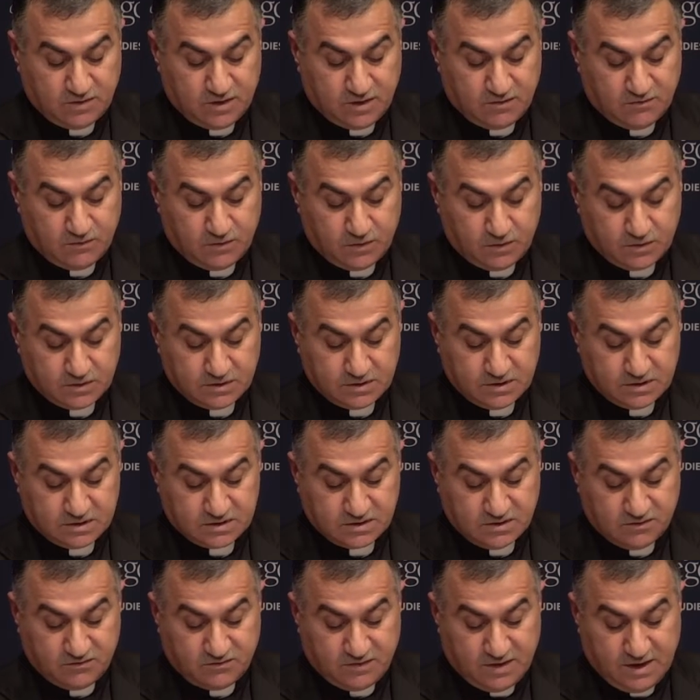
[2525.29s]
the vortex
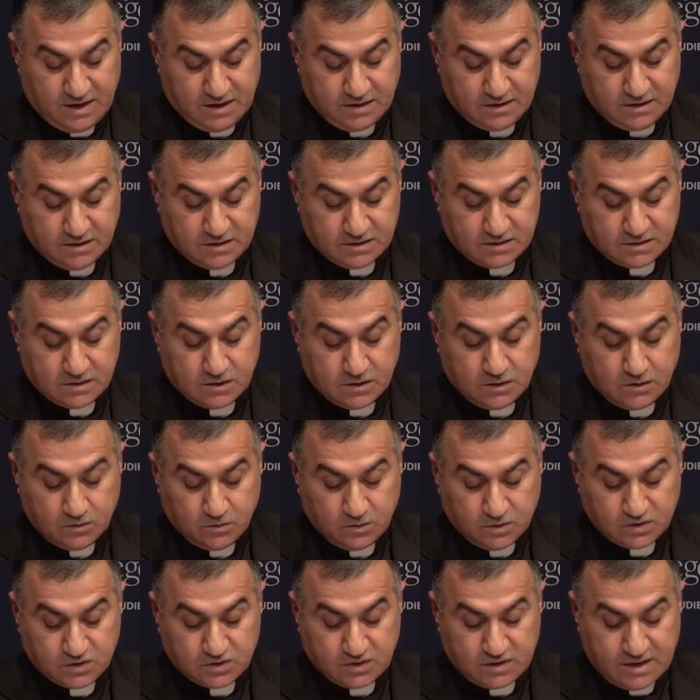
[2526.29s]
of violence in
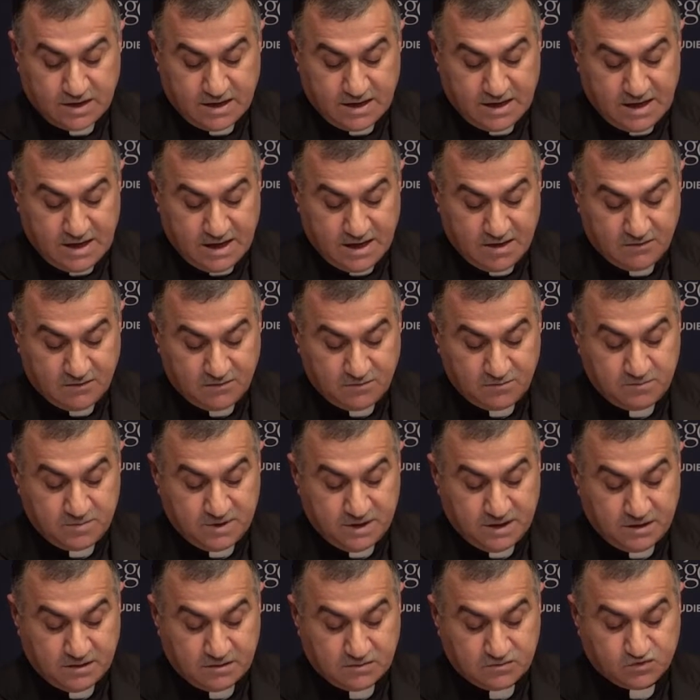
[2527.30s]
which they have
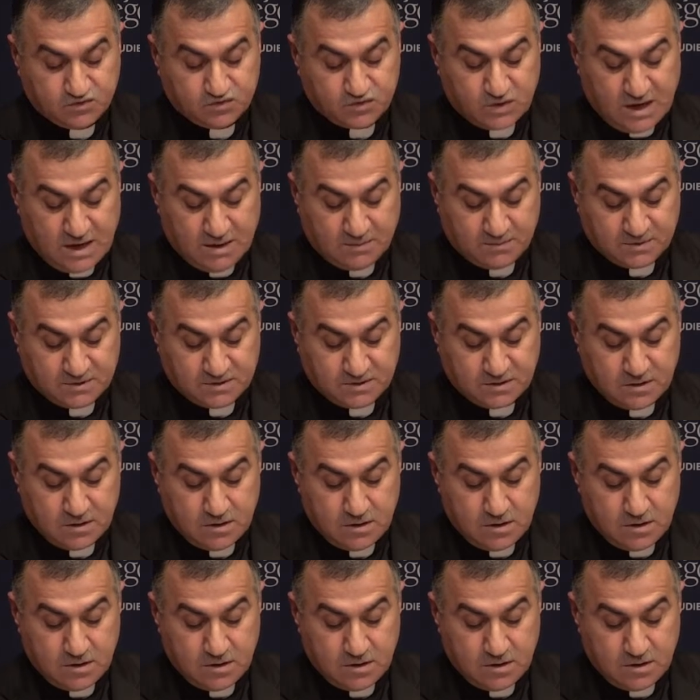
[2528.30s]
been trapped,